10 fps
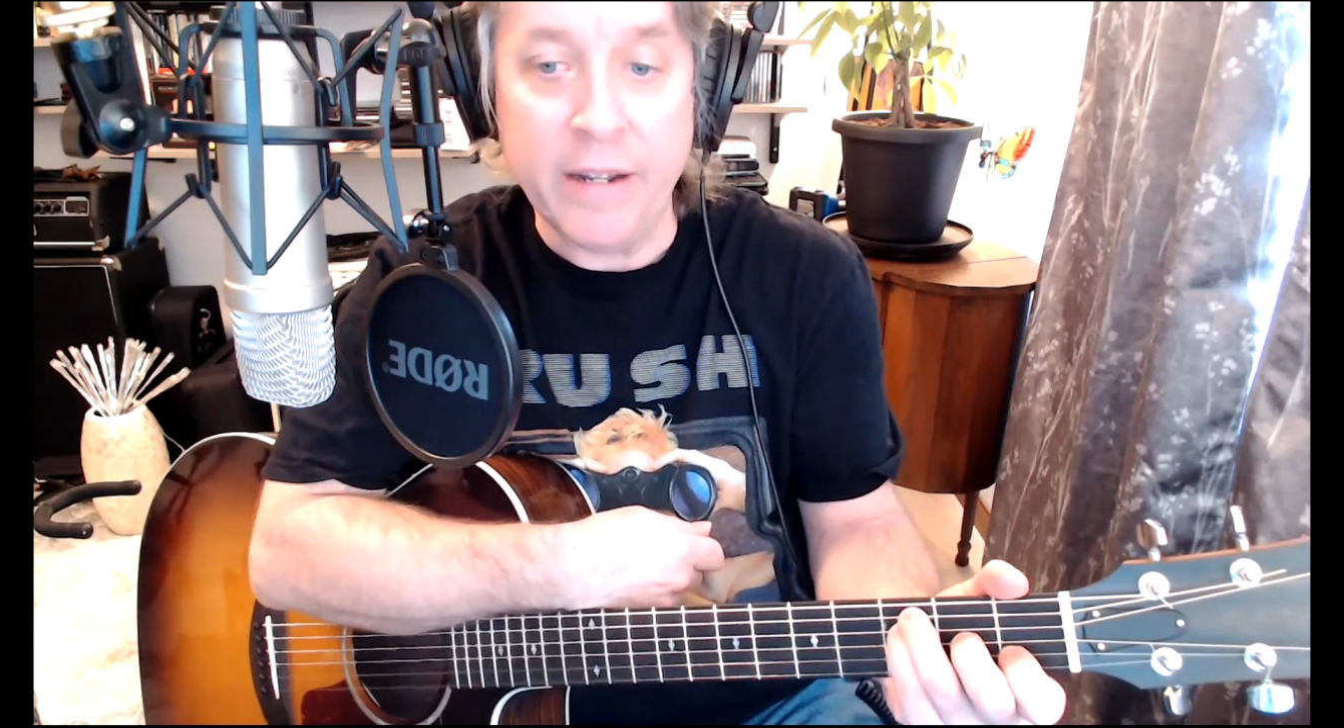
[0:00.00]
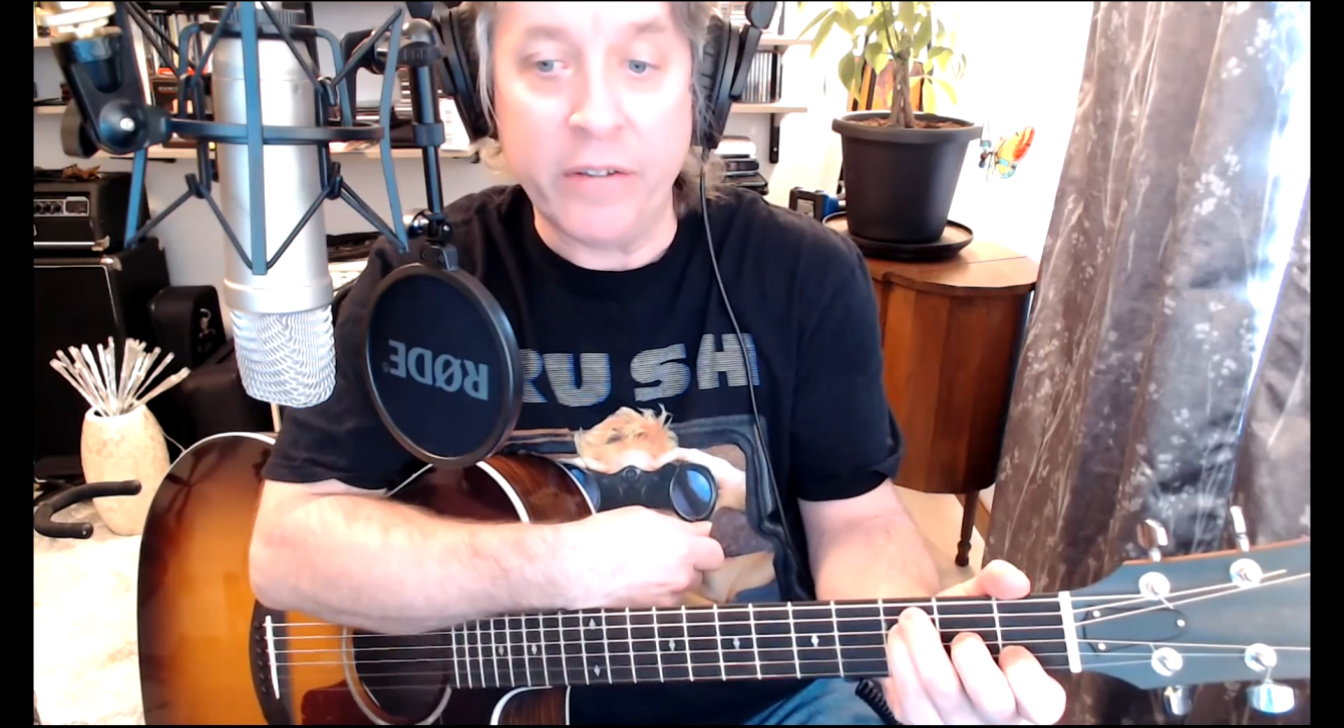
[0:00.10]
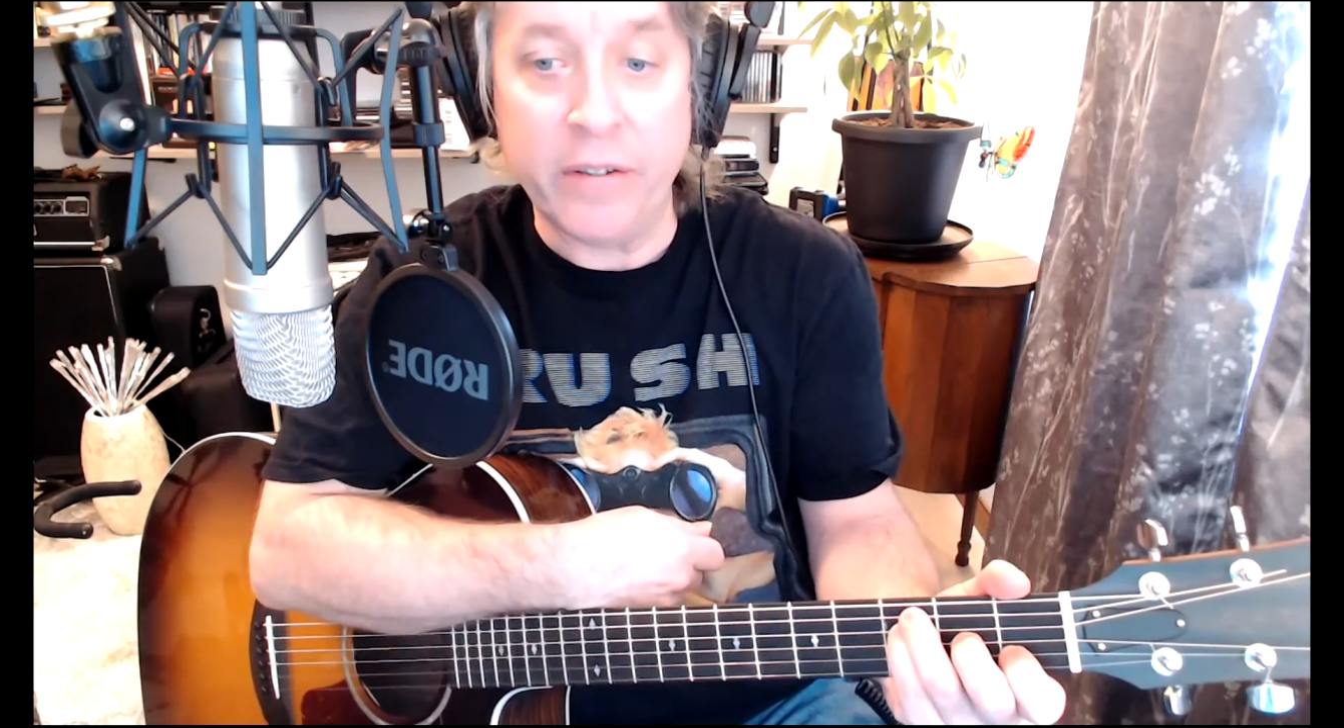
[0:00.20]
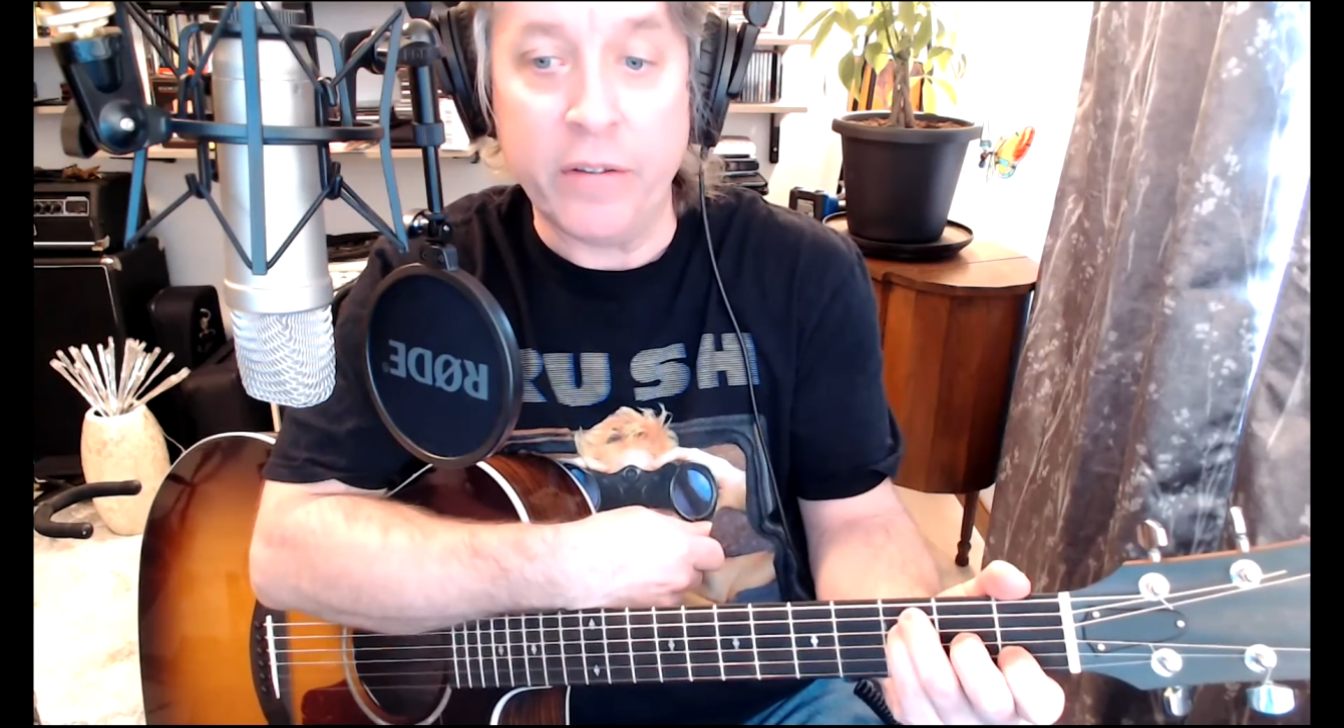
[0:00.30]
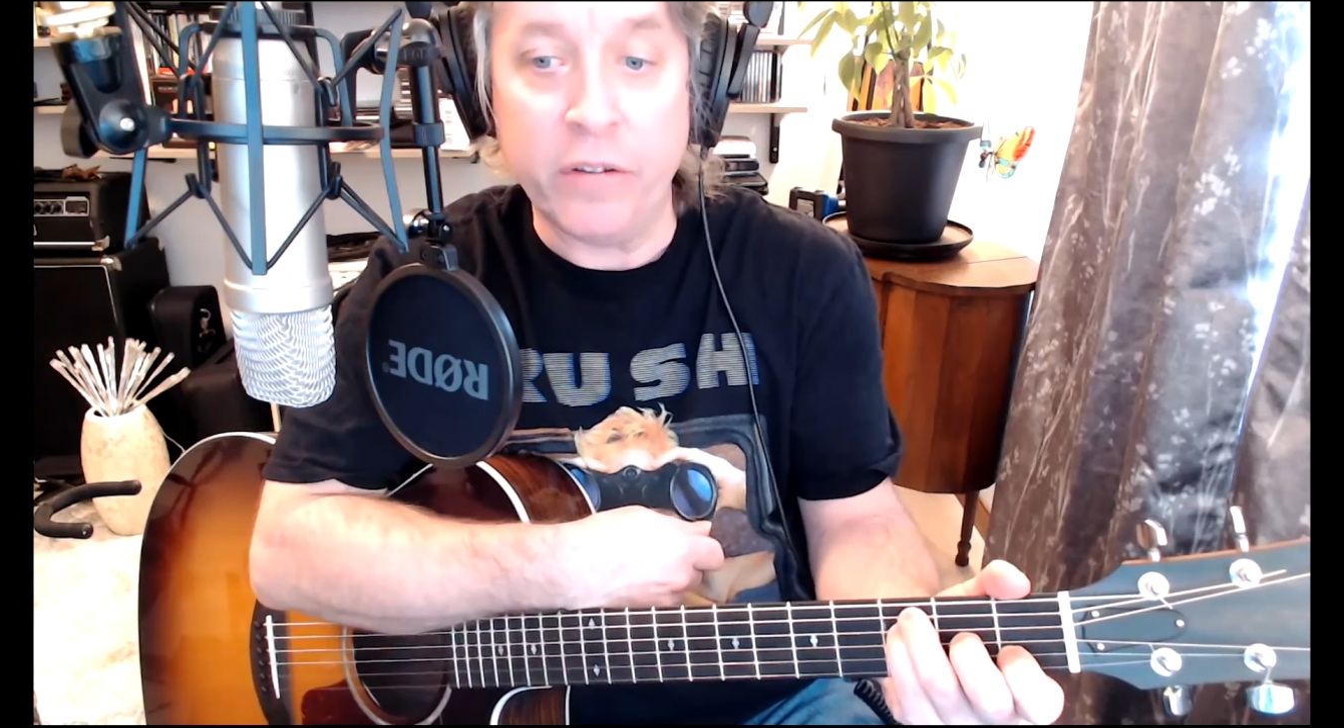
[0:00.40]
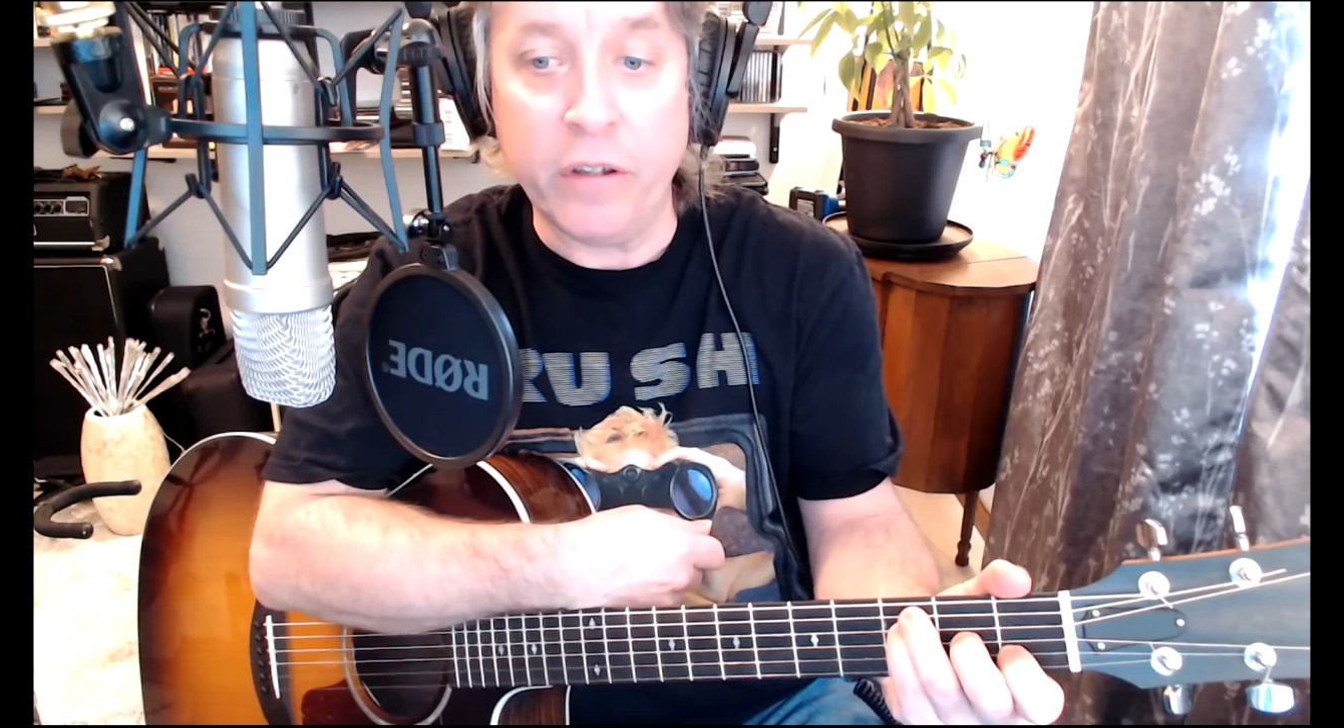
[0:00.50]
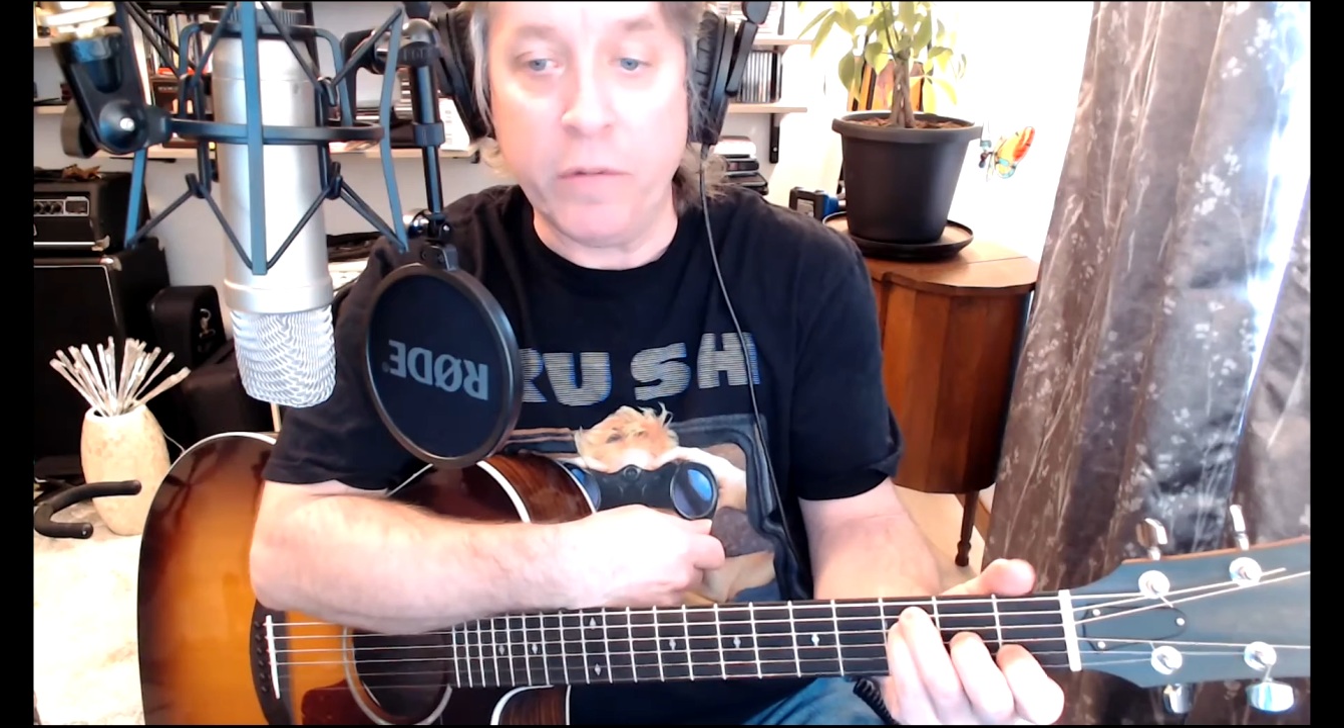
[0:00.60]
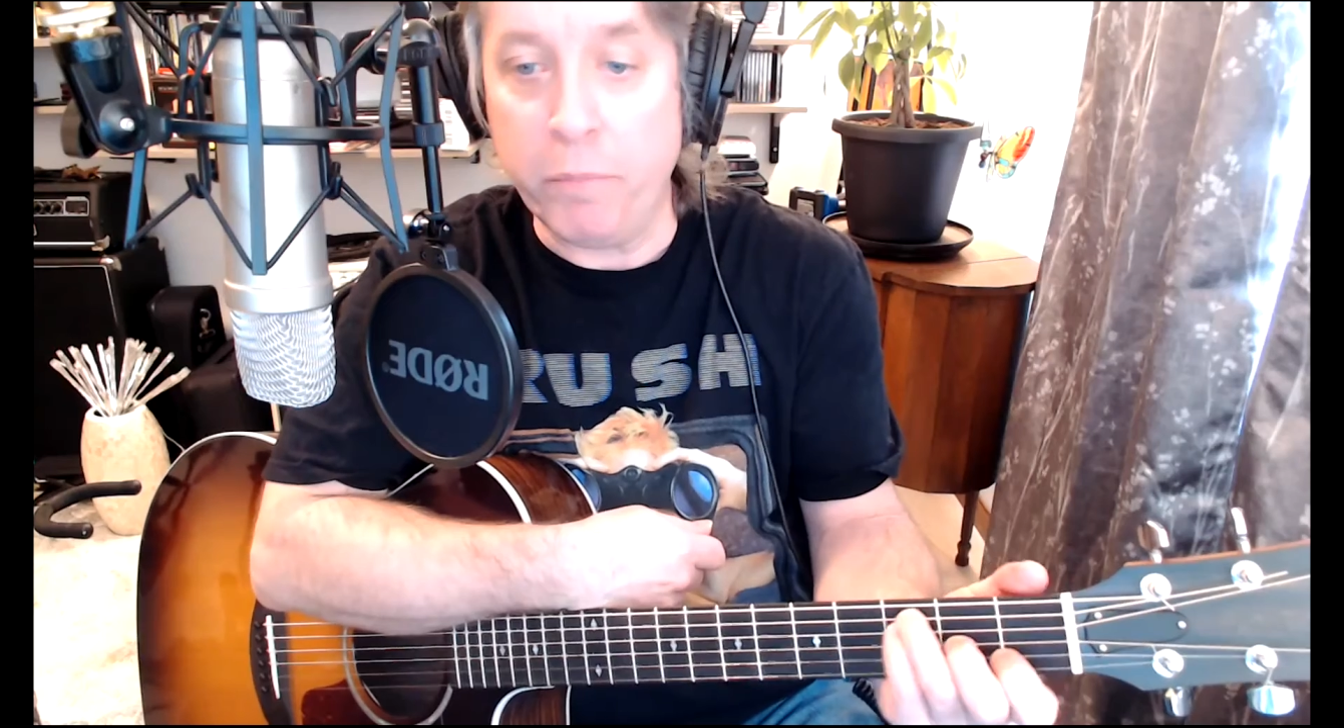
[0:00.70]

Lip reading: in a sense